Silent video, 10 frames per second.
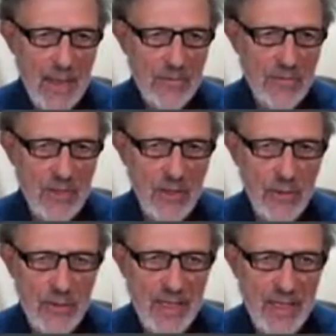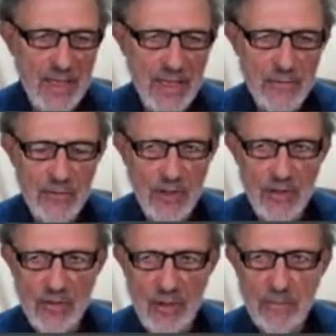So int gives
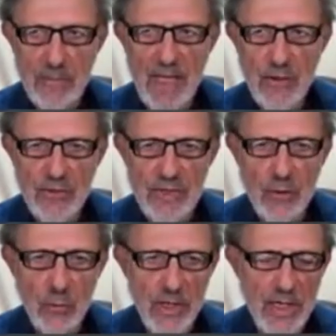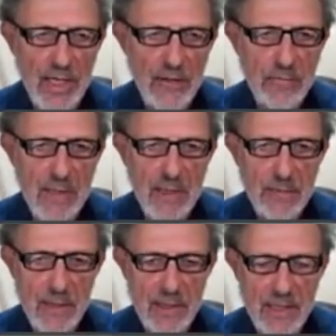us a basic way of
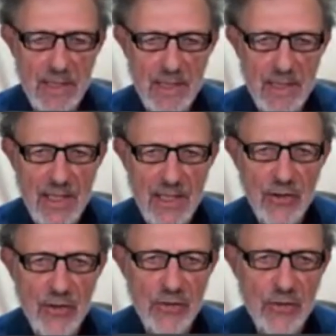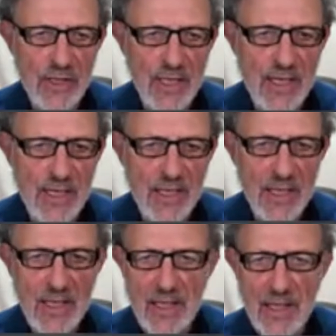manipulating integer data,